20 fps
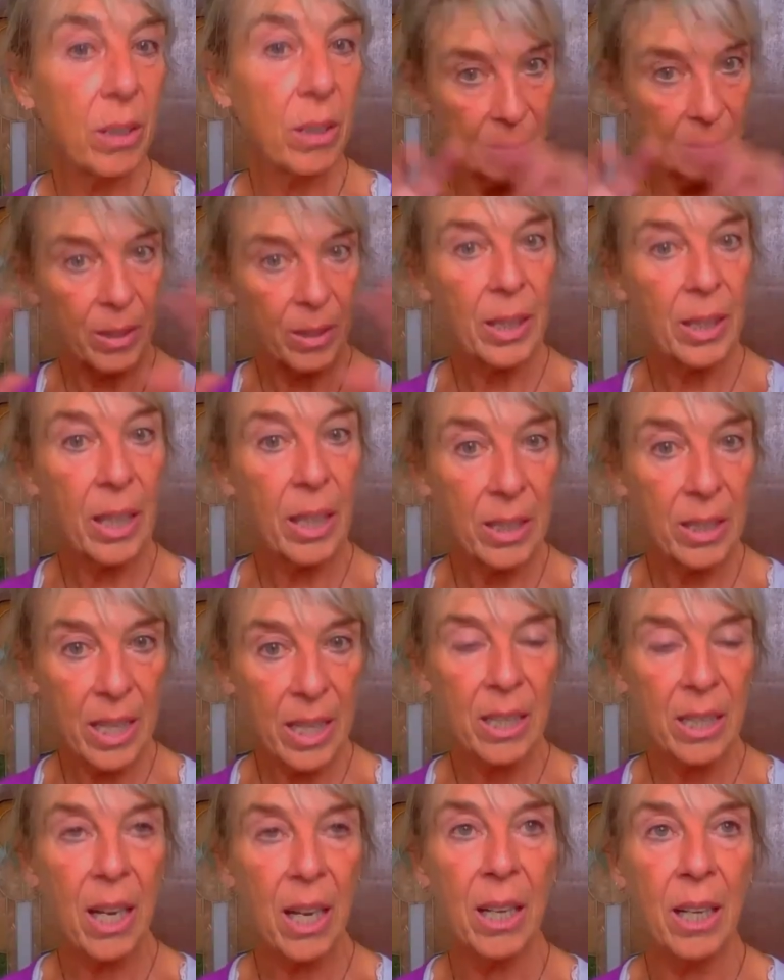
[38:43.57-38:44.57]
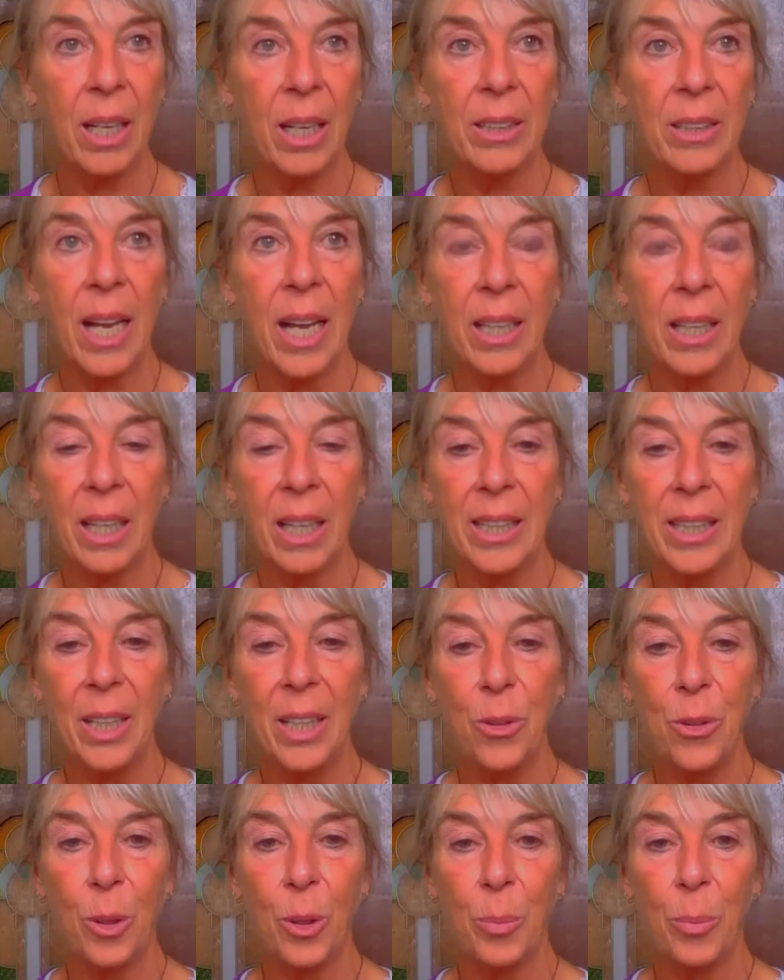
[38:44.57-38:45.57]
I said, Sankaran
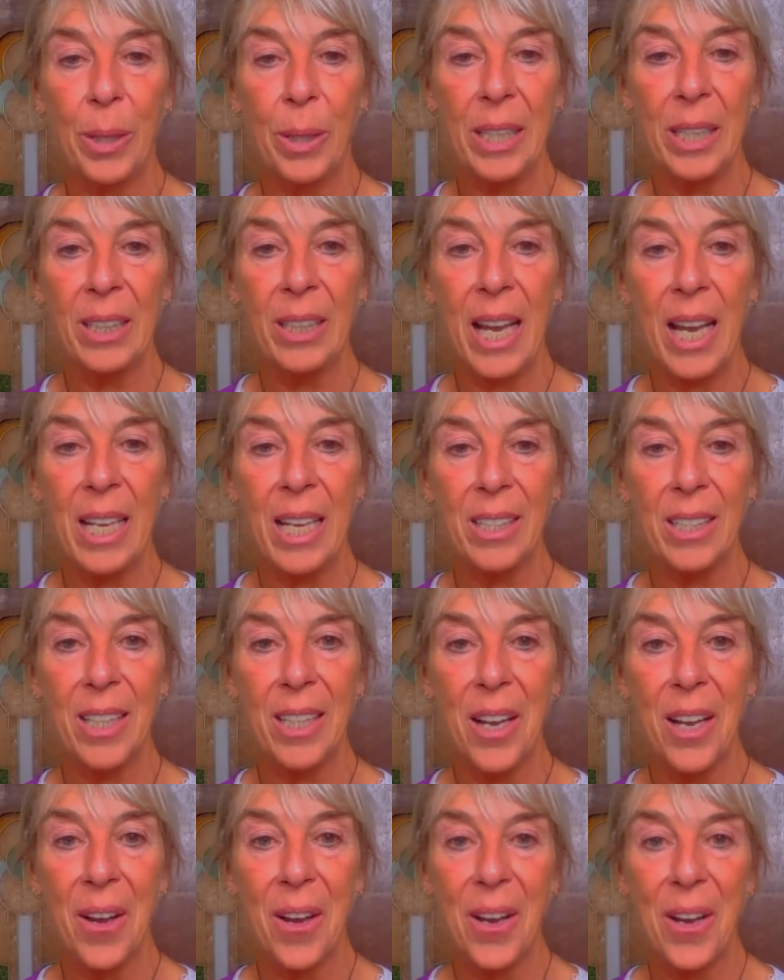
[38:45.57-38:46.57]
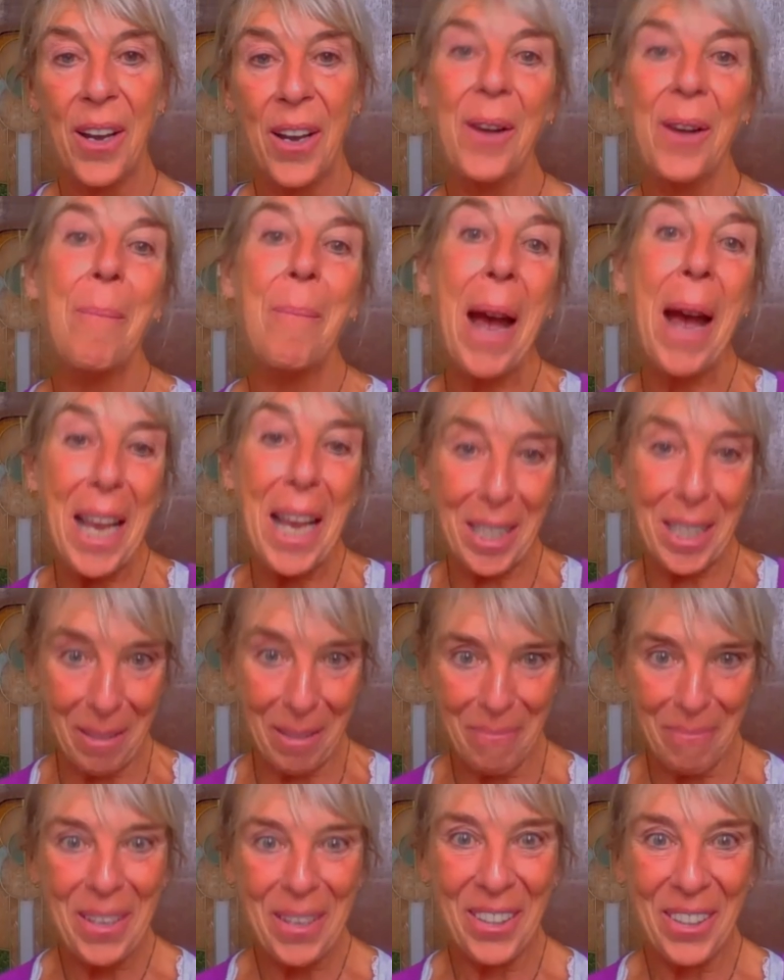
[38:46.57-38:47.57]
incorporated as a
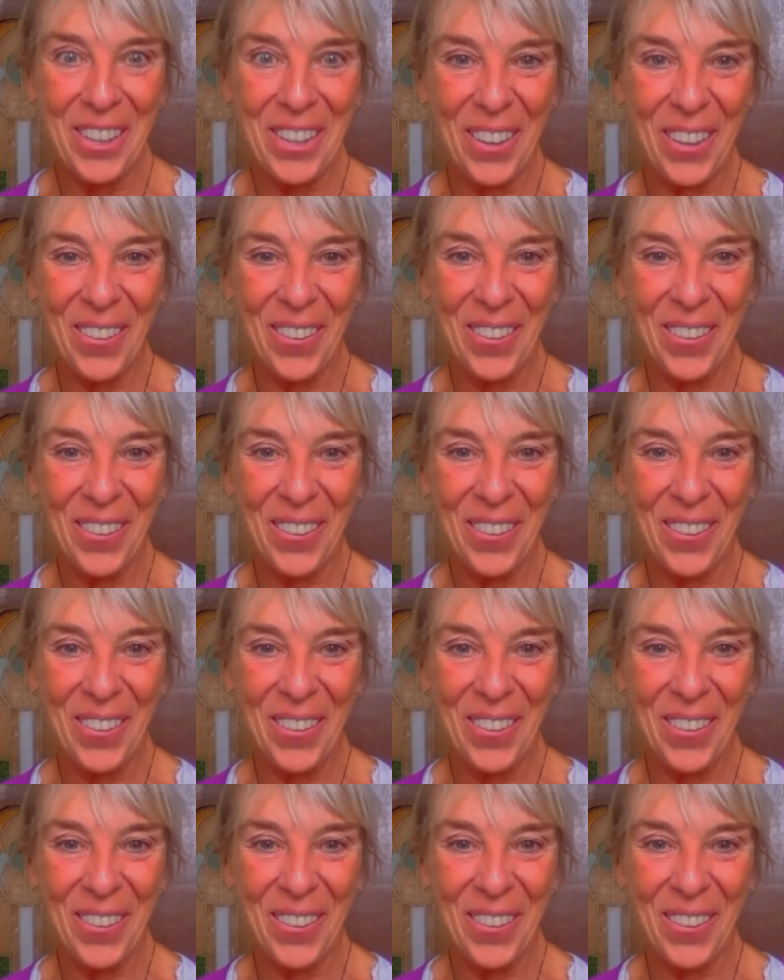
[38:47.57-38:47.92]
miasm, you know,